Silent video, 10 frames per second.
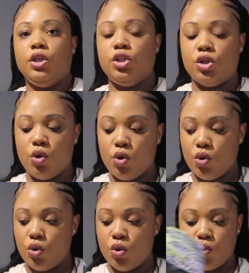
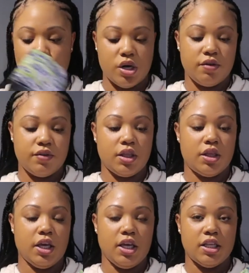So one of the
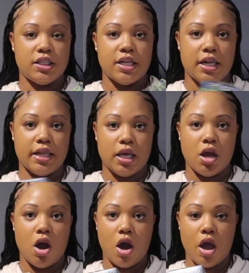things that they
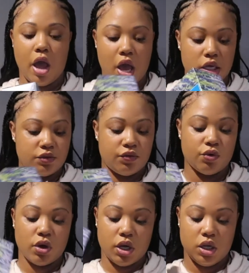asked
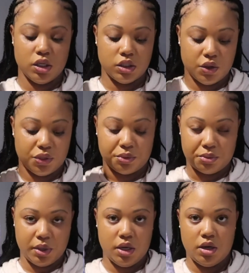for is
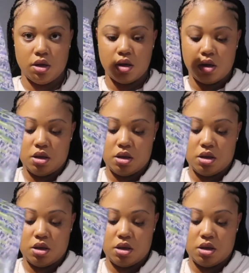3